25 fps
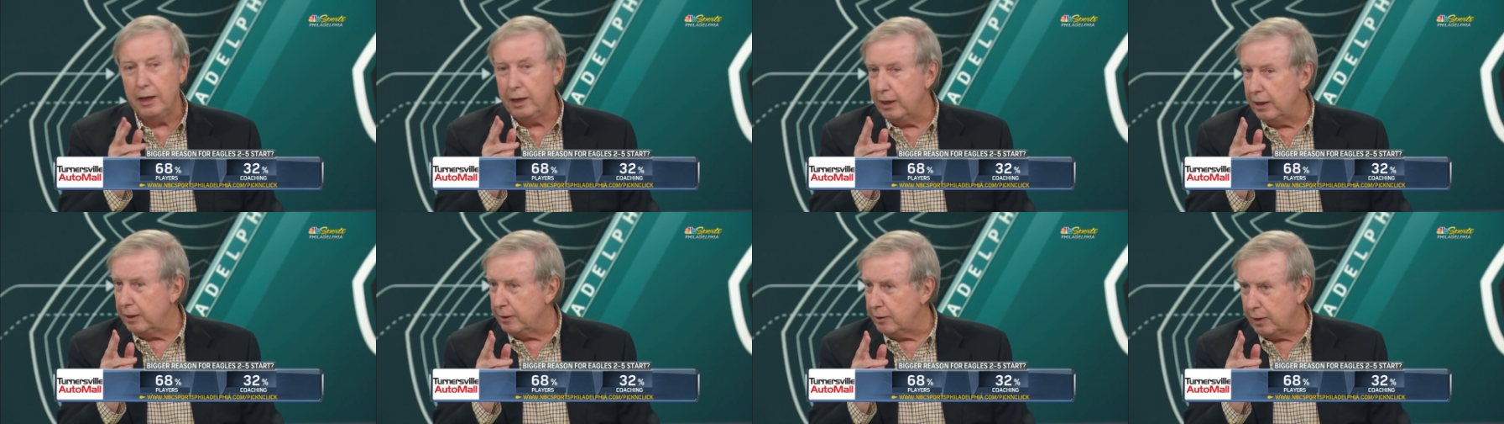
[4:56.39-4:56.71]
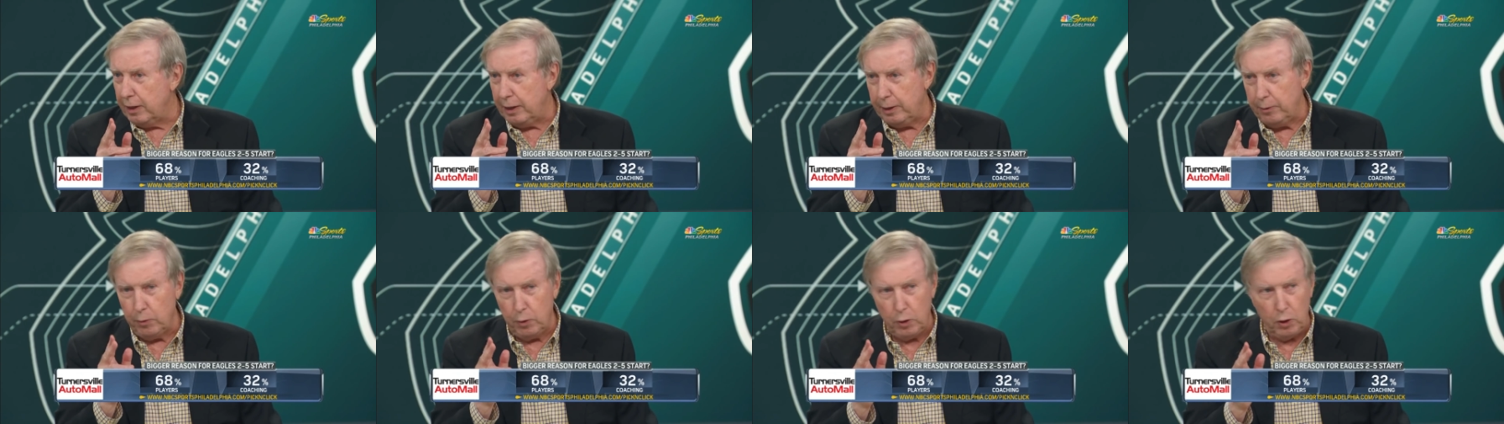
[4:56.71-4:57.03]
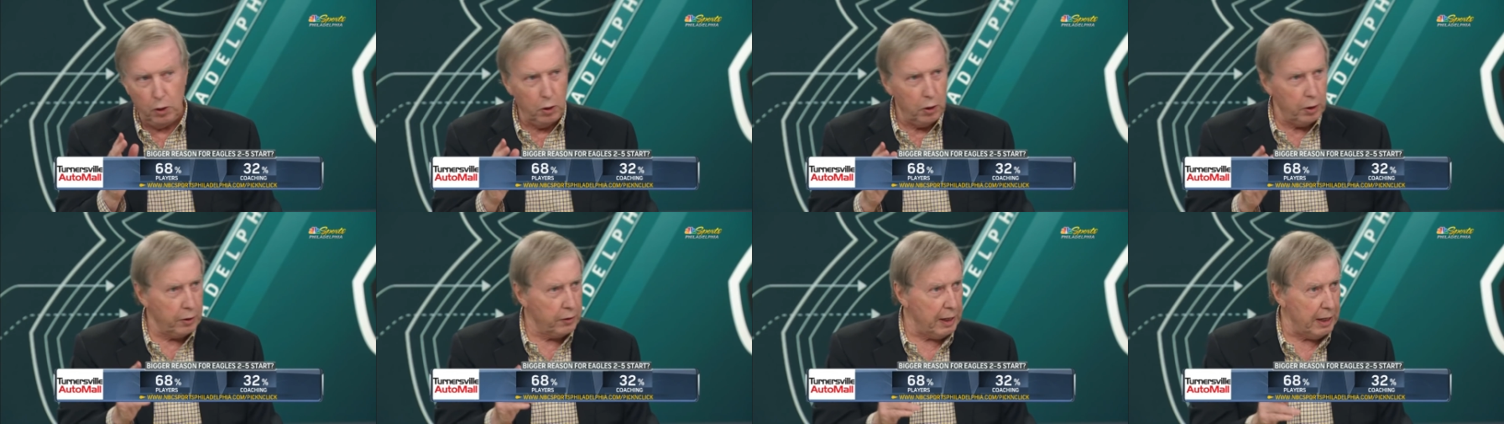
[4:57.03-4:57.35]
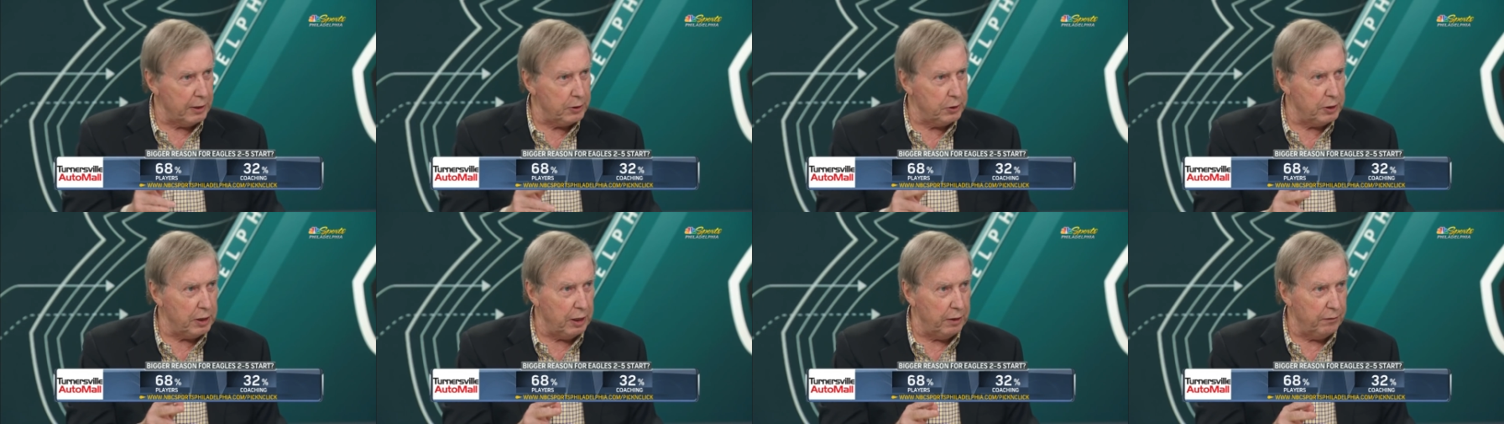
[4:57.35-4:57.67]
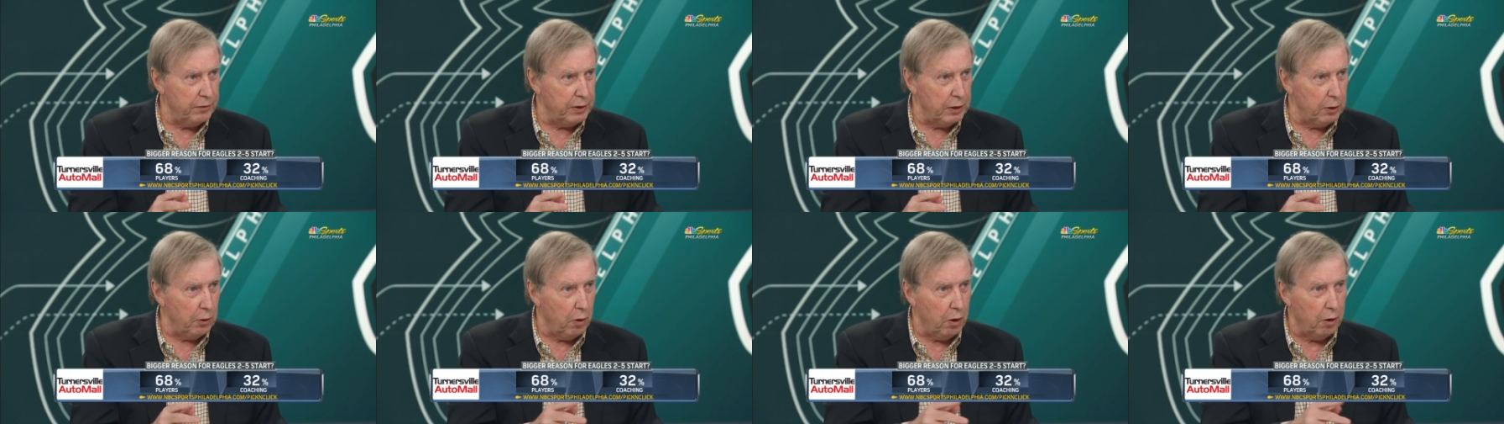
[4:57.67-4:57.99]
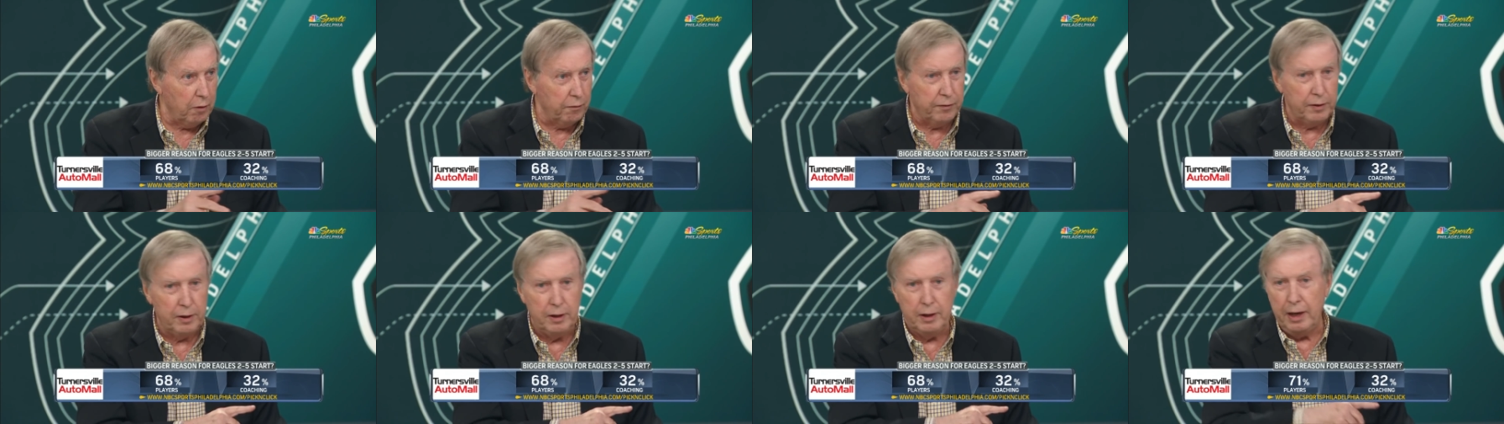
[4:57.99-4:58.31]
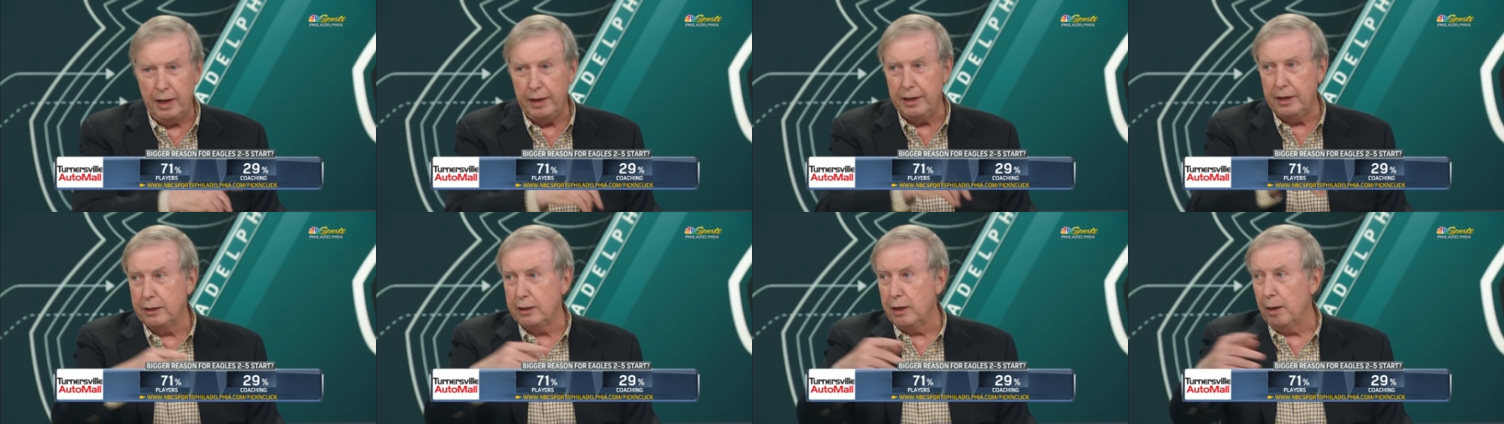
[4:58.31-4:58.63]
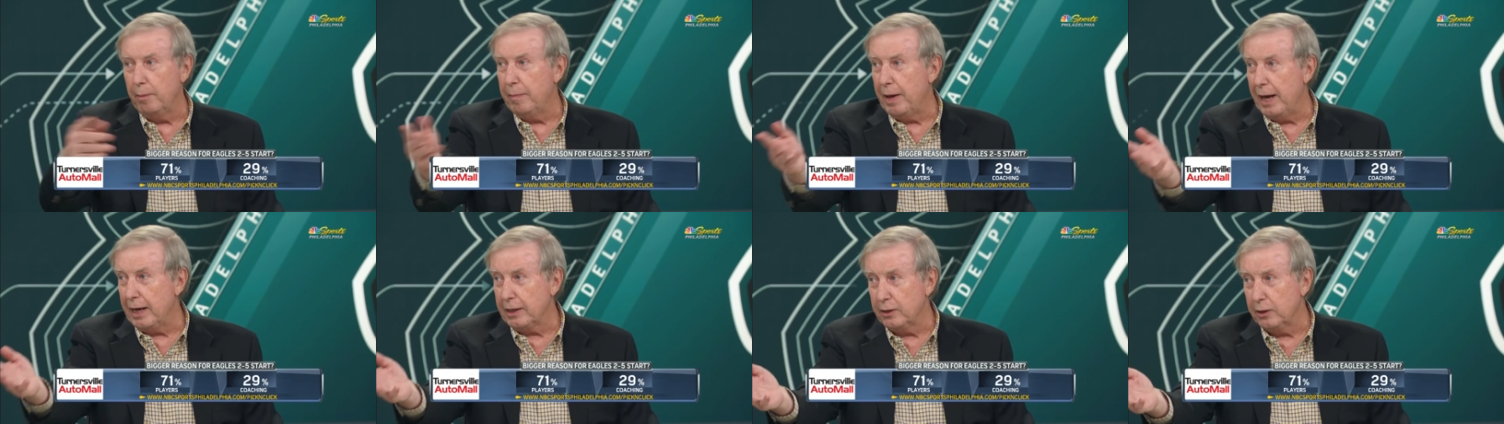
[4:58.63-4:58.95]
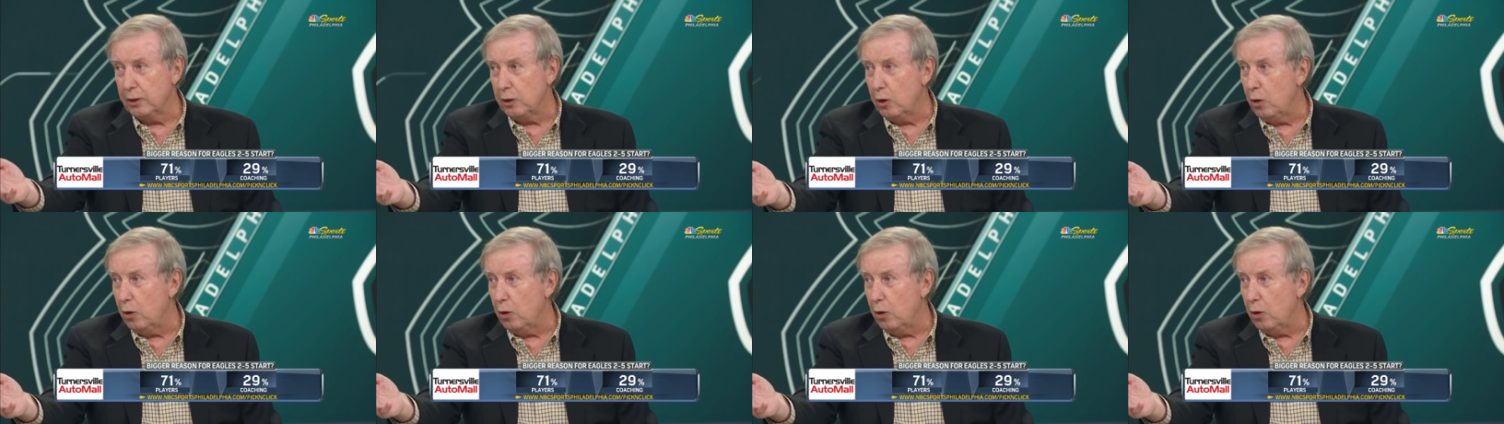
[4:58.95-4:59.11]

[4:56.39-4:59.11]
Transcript: He, he would look that safety off, and he'd come back to